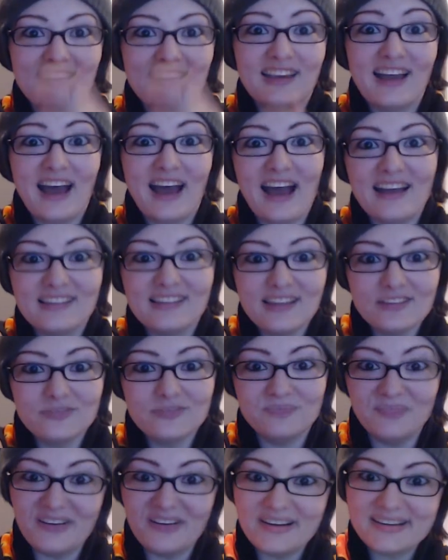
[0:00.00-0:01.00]
I love
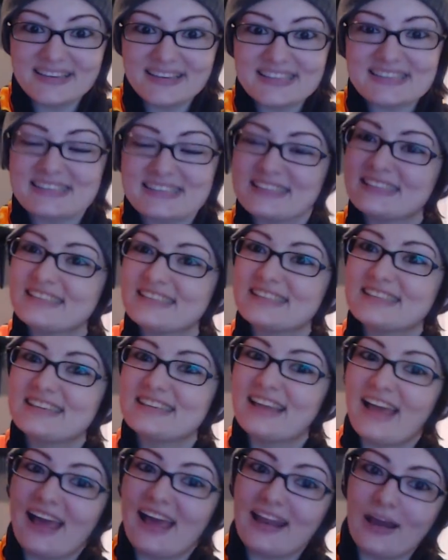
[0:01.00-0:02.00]
books,
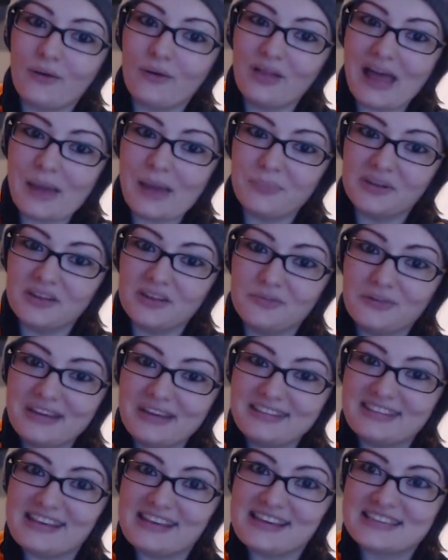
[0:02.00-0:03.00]
and I will happily read
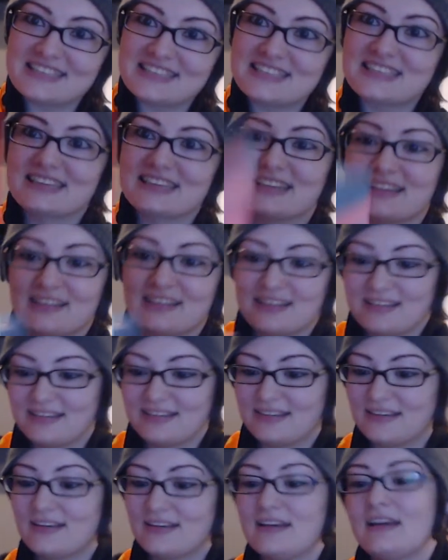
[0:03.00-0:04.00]
this.
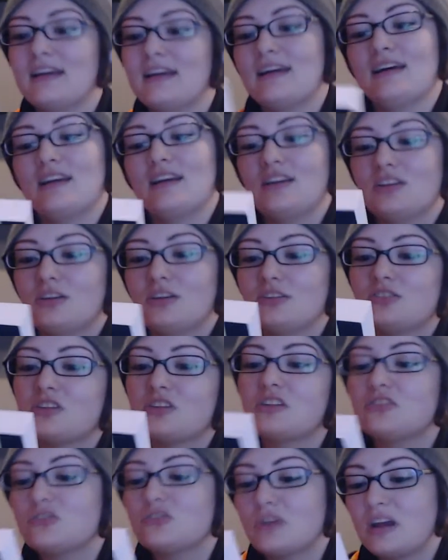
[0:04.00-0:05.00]

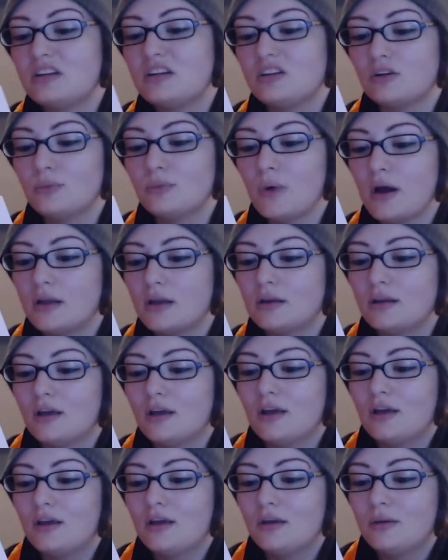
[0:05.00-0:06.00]
Judge Dredd Year 1,
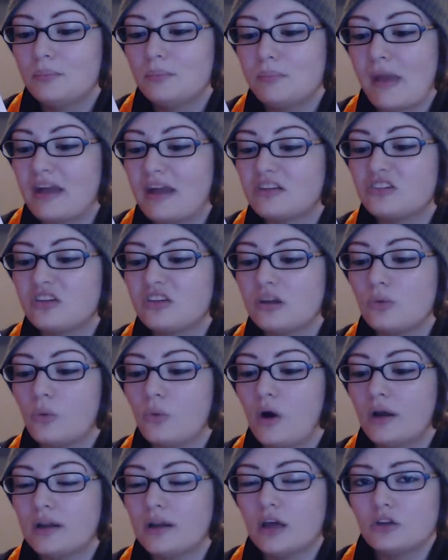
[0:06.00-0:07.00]
Mega City 1,
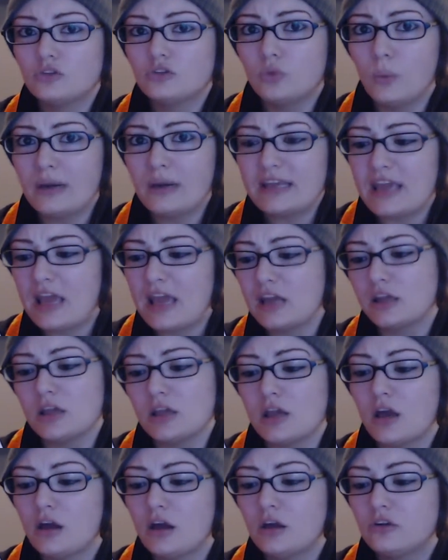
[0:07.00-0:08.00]

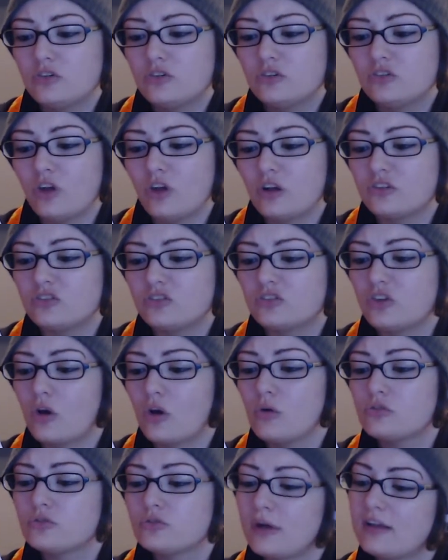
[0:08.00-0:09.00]
2080. Judge
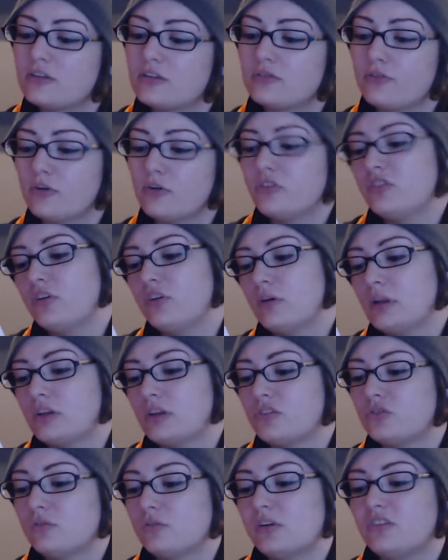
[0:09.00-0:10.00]
Joe Dredd's first year on the
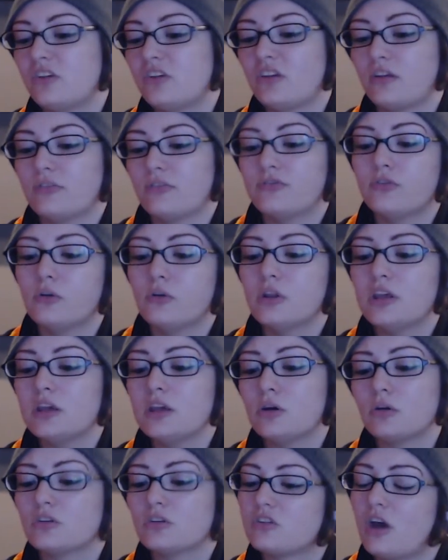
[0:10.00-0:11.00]
streets as a full
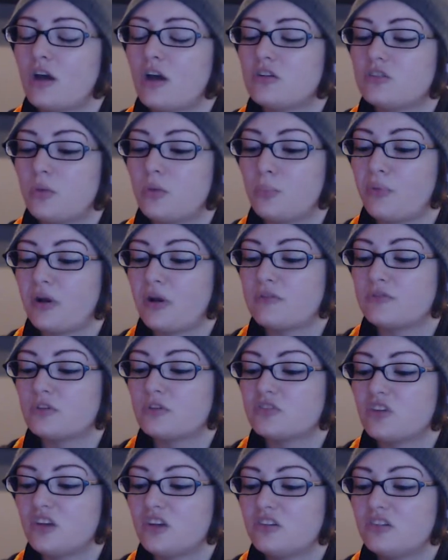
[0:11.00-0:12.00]
Eagle judge, bred for
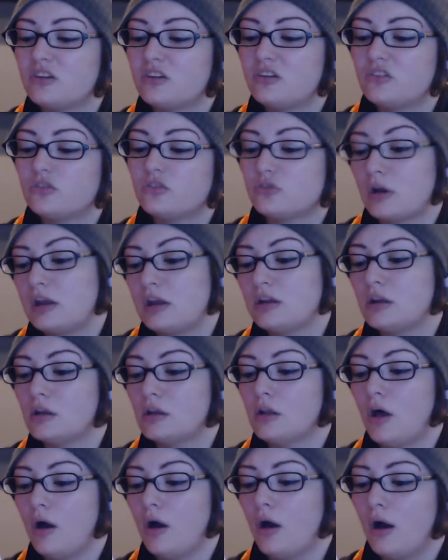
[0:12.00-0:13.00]
justice, trained in
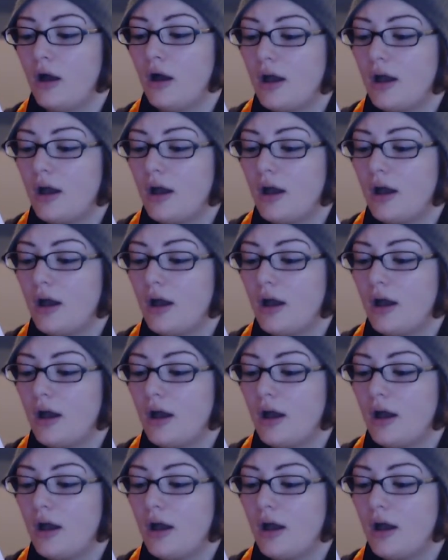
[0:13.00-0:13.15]
law,